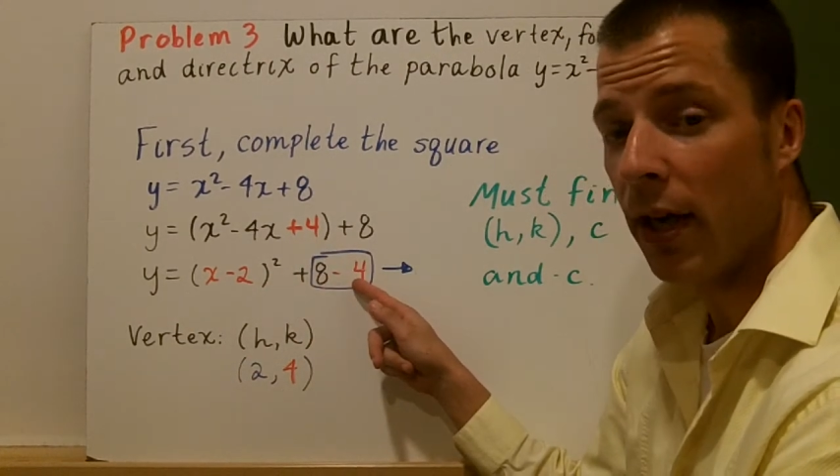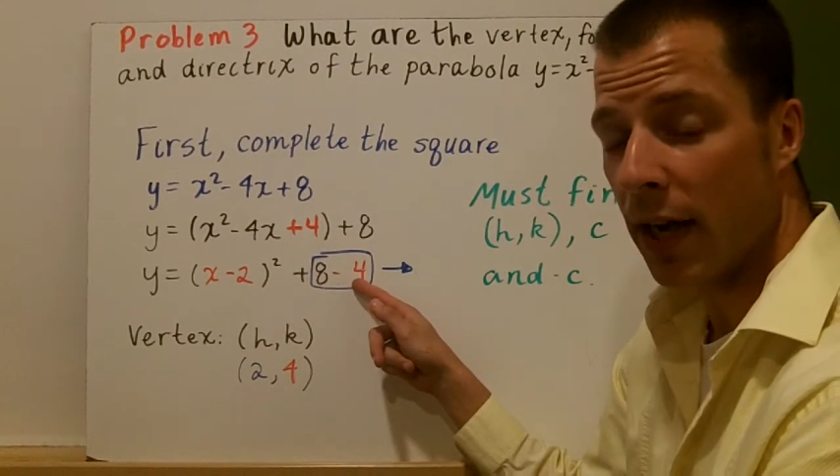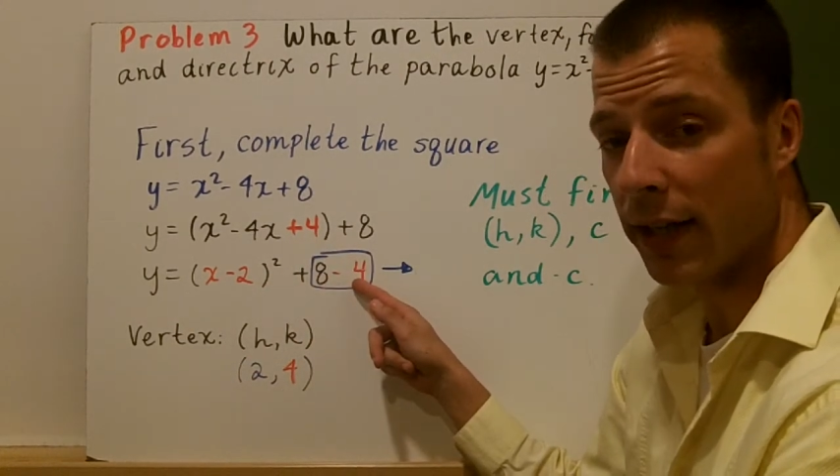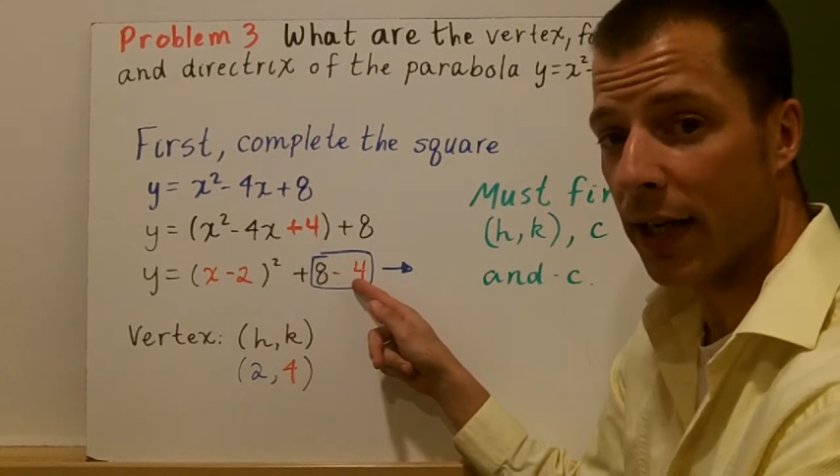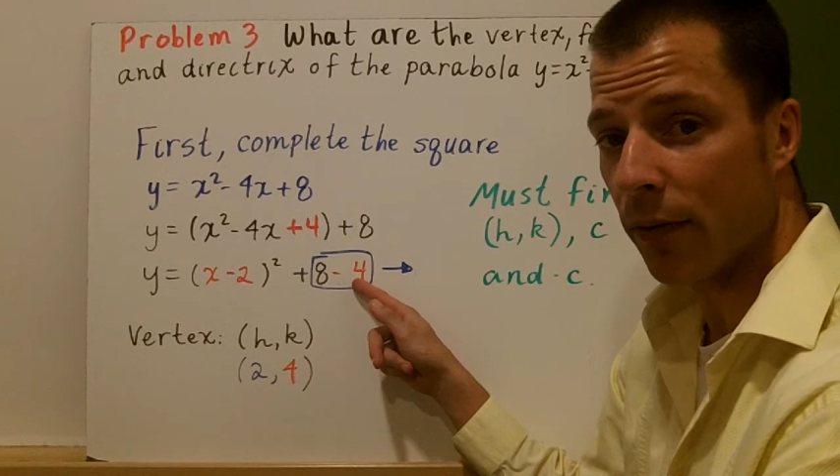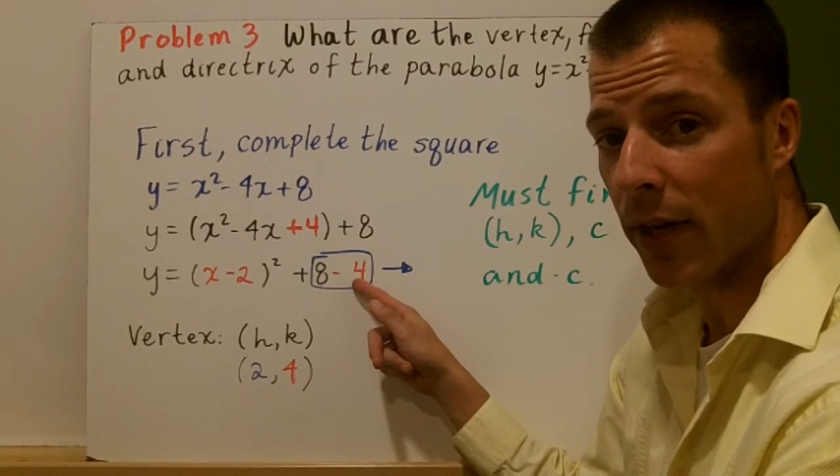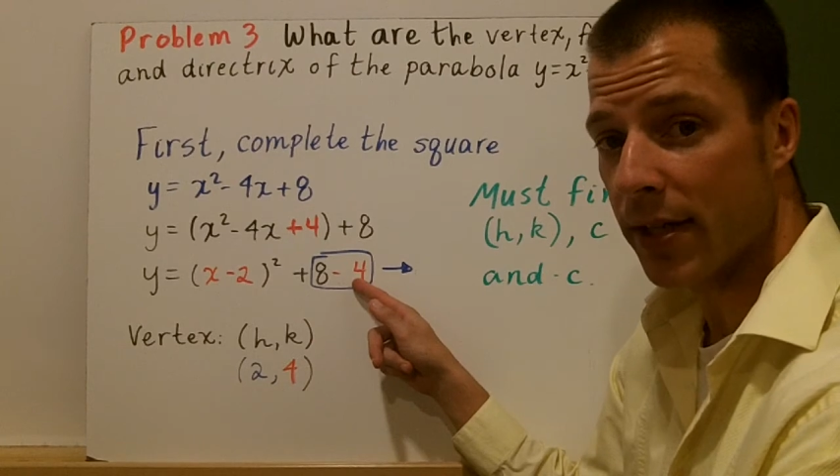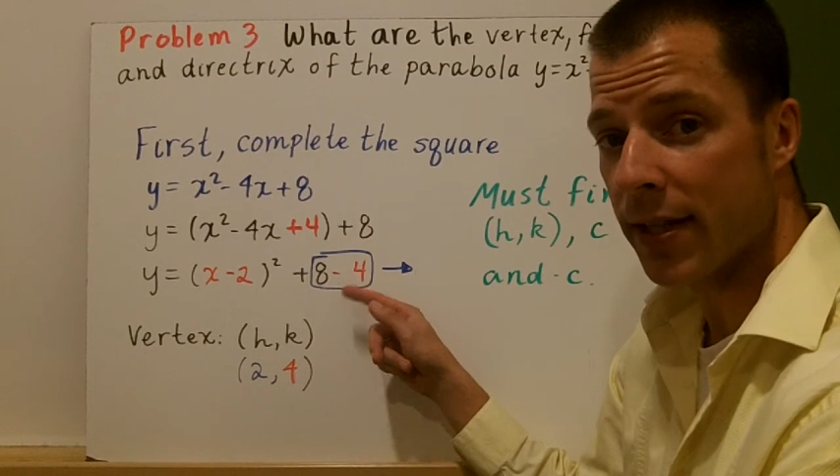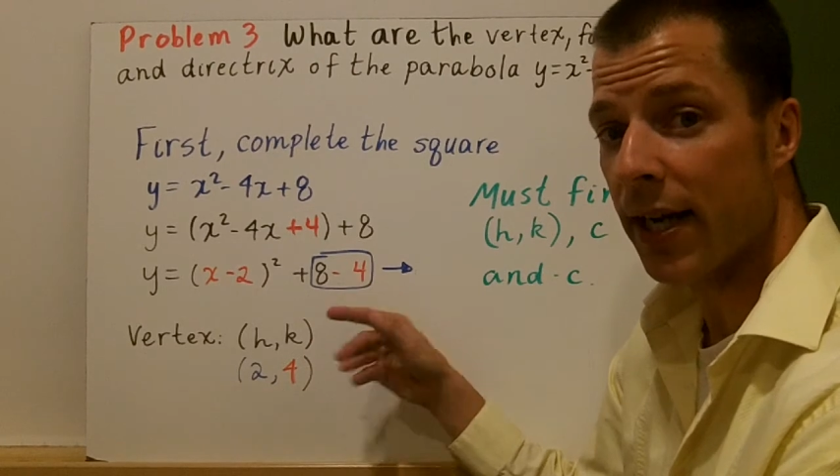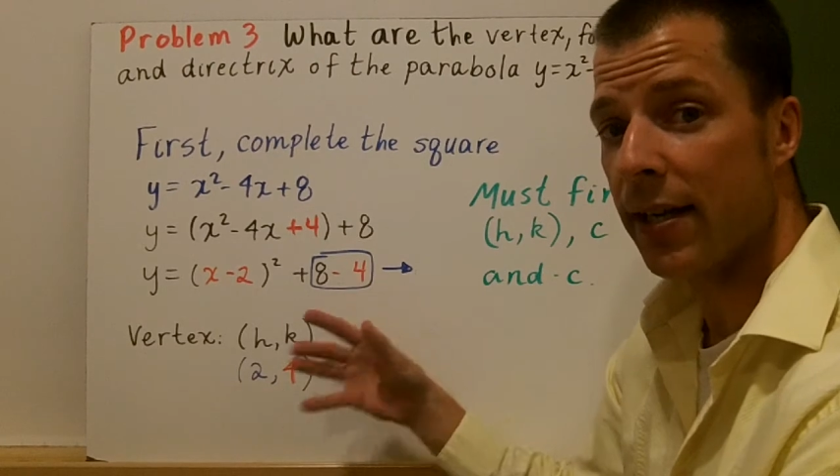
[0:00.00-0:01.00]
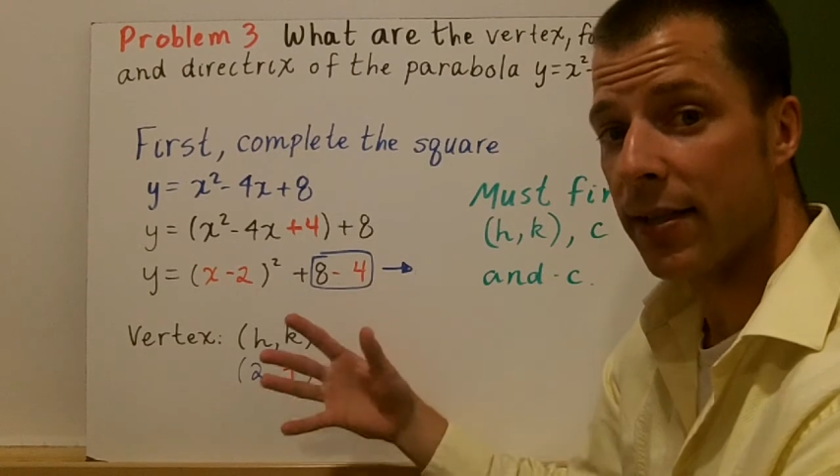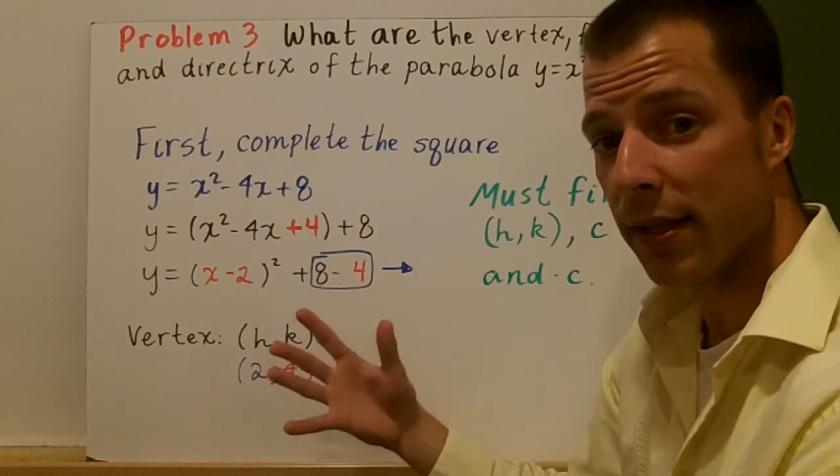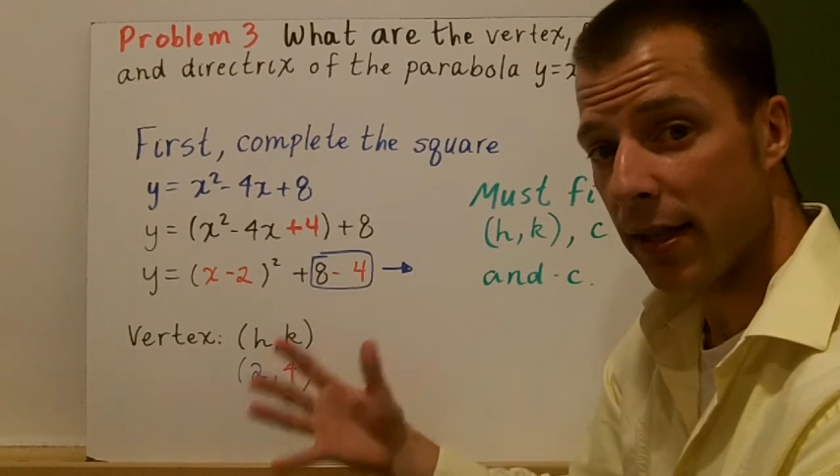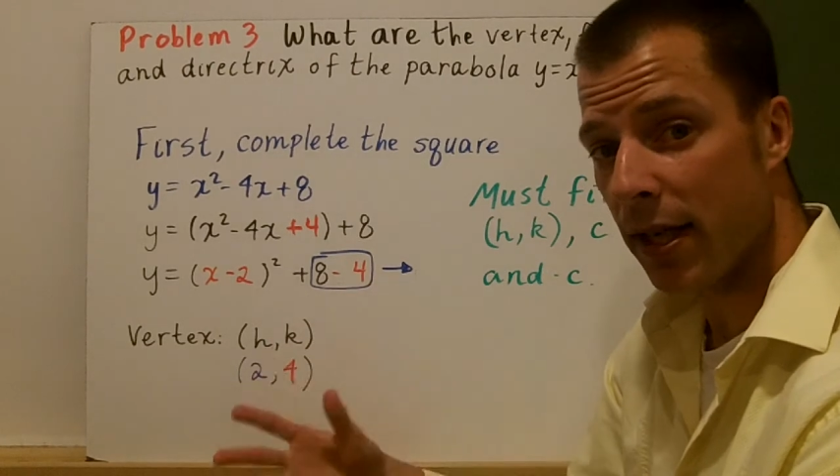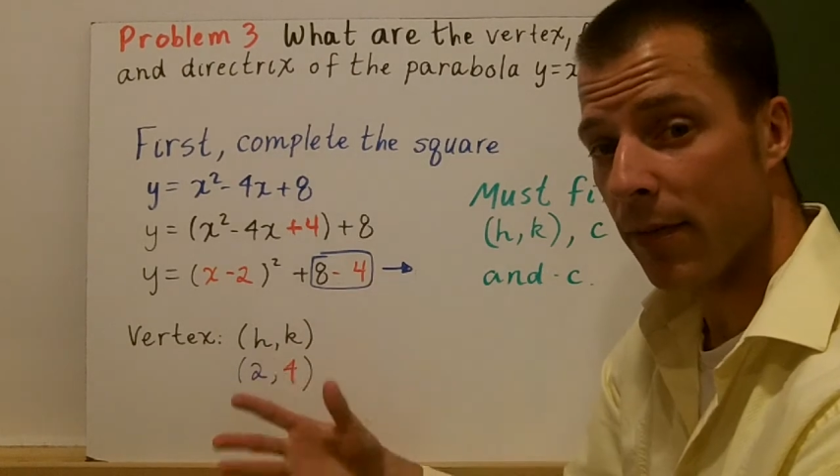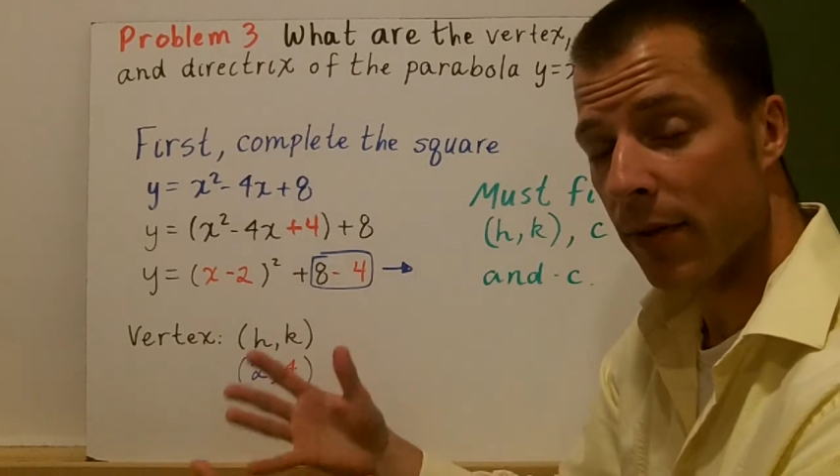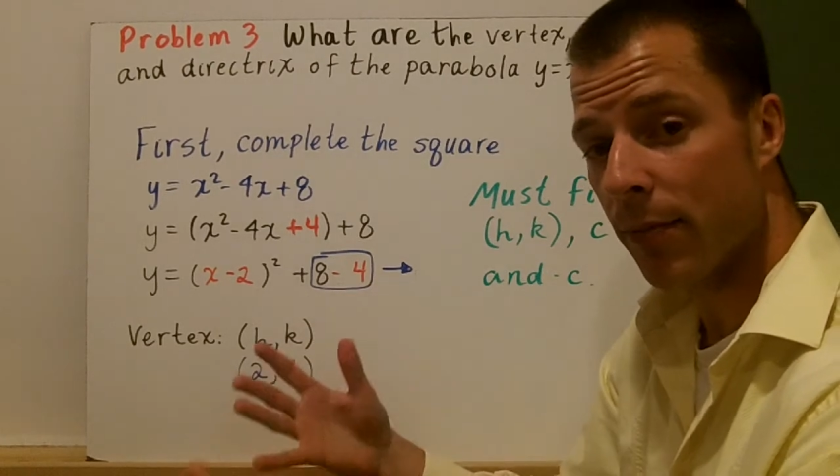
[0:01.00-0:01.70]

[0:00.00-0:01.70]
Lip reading: on that right side to keep